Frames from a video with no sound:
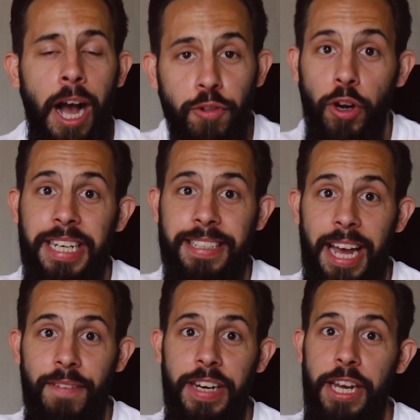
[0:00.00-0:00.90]
I've got an
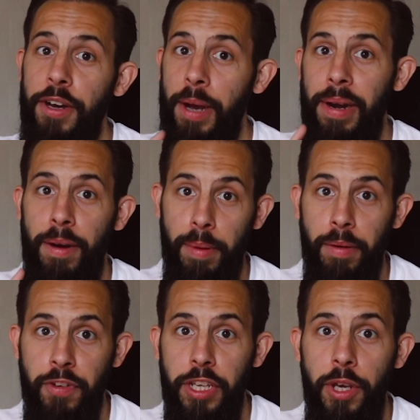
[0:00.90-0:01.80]
exciting video coming up
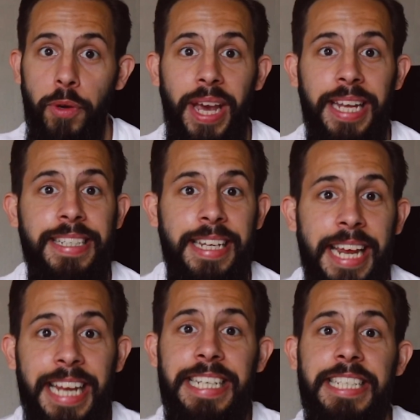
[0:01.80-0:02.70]
for you. It's an
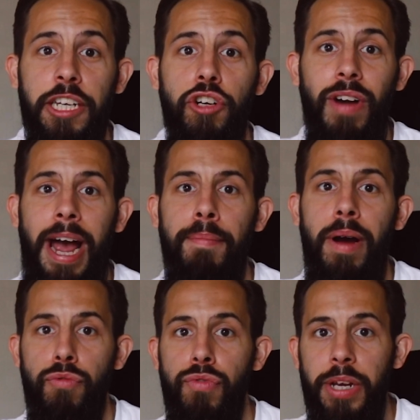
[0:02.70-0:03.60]
Instagram
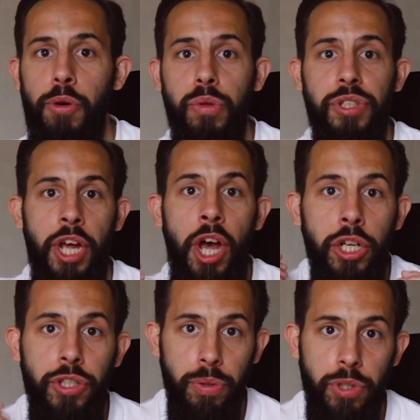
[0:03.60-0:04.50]
Reels
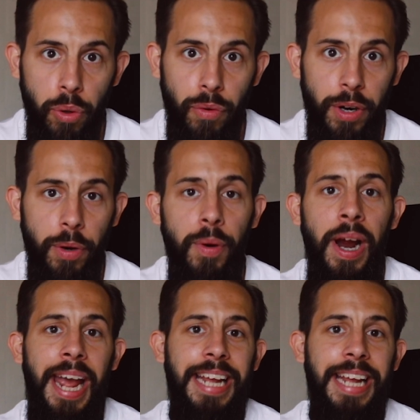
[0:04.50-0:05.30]
tutorial.